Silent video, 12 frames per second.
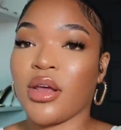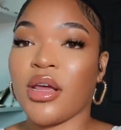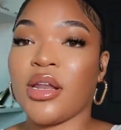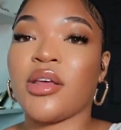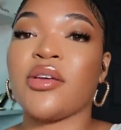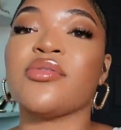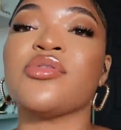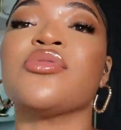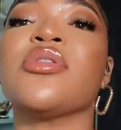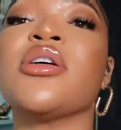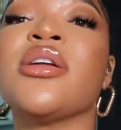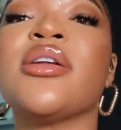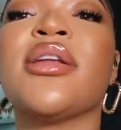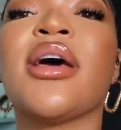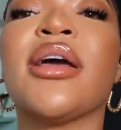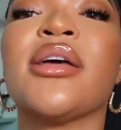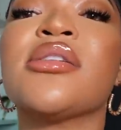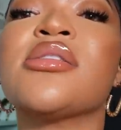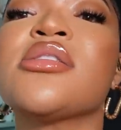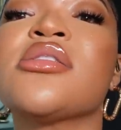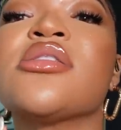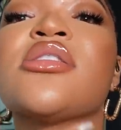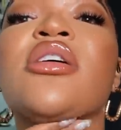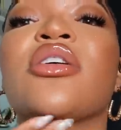And it gives you a nice
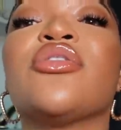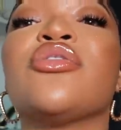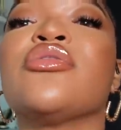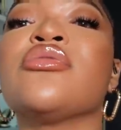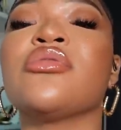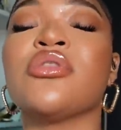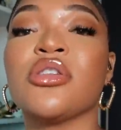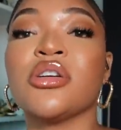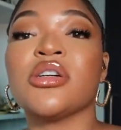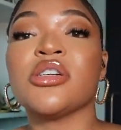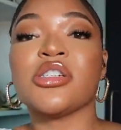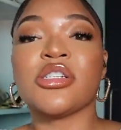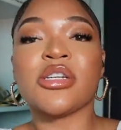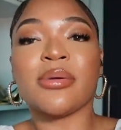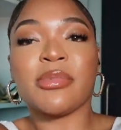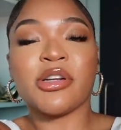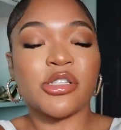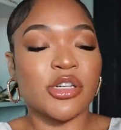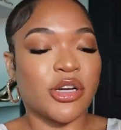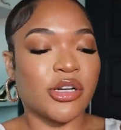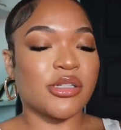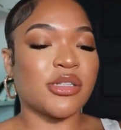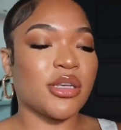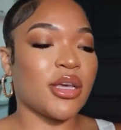subtle shimmer to your
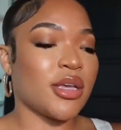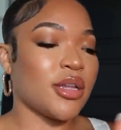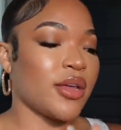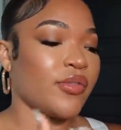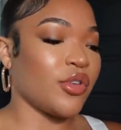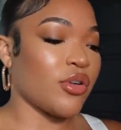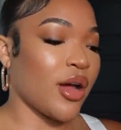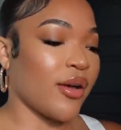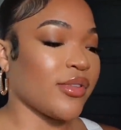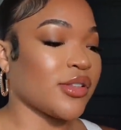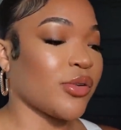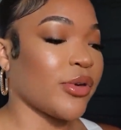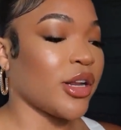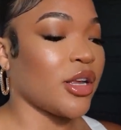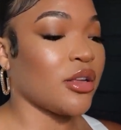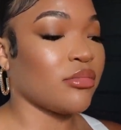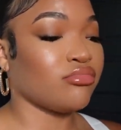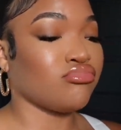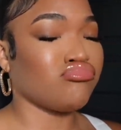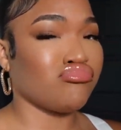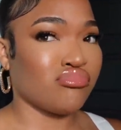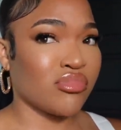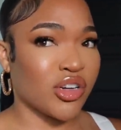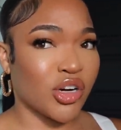skin. If you don't have this already,
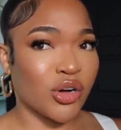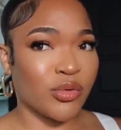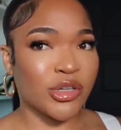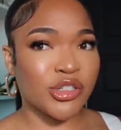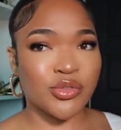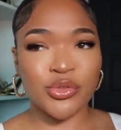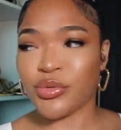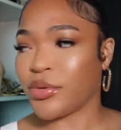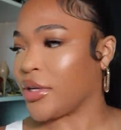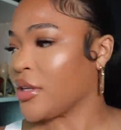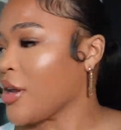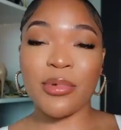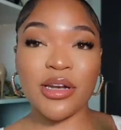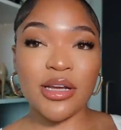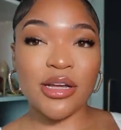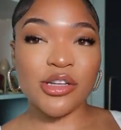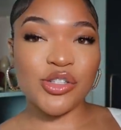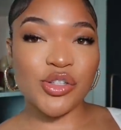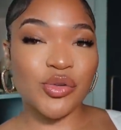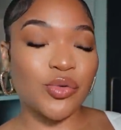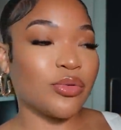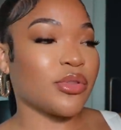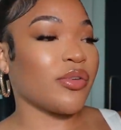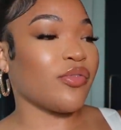Girl, what is you doing? I'm gonna
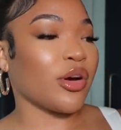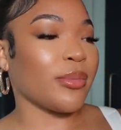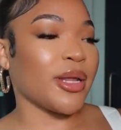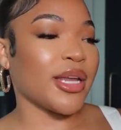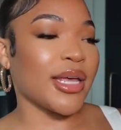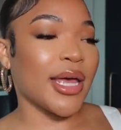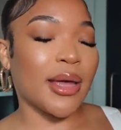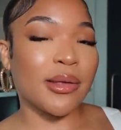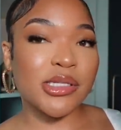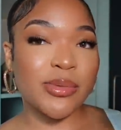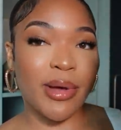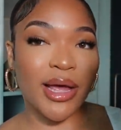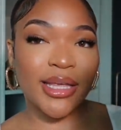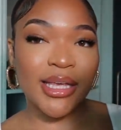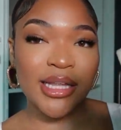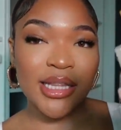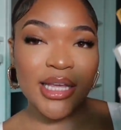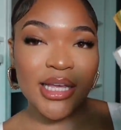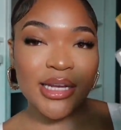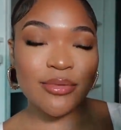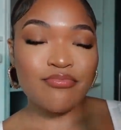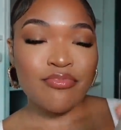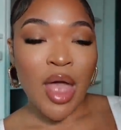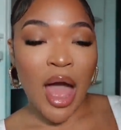do The Forbidden Games by Kilian.
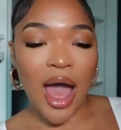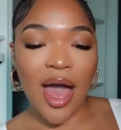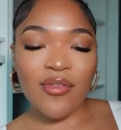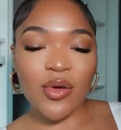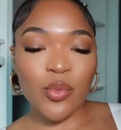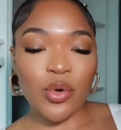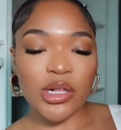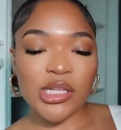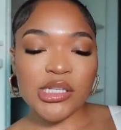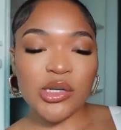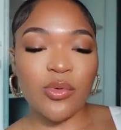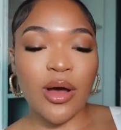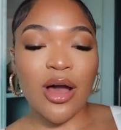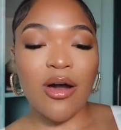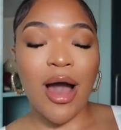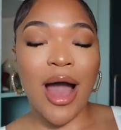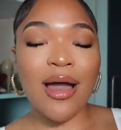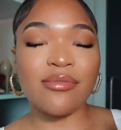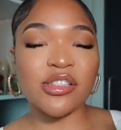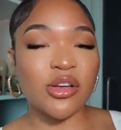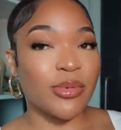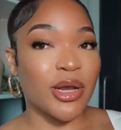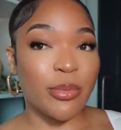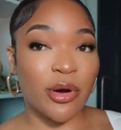I haven't worn this in a while. I have so
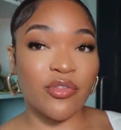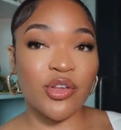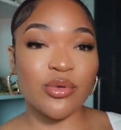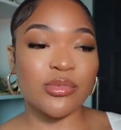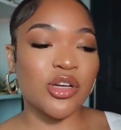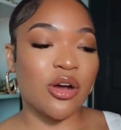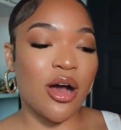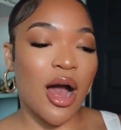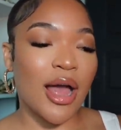many perfumes, y'all.